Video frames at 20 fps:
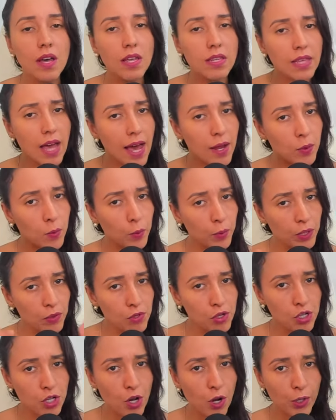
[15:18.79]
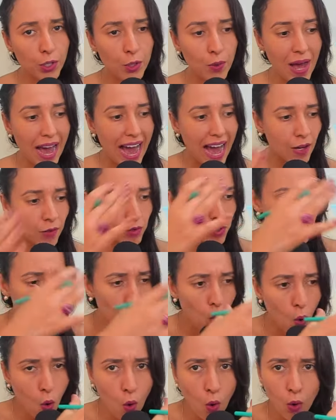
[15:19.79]
that will show you how
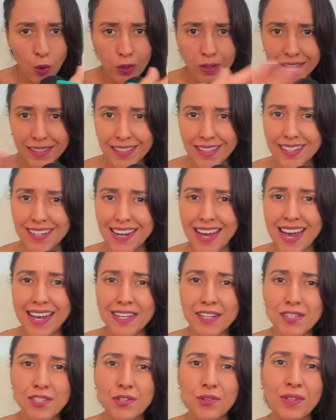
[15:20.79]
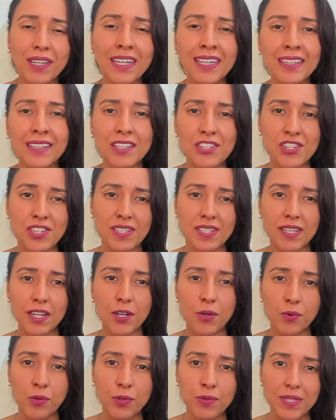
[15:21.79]
to organize your English
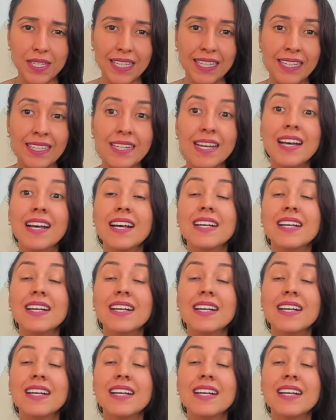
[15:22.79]
study routine,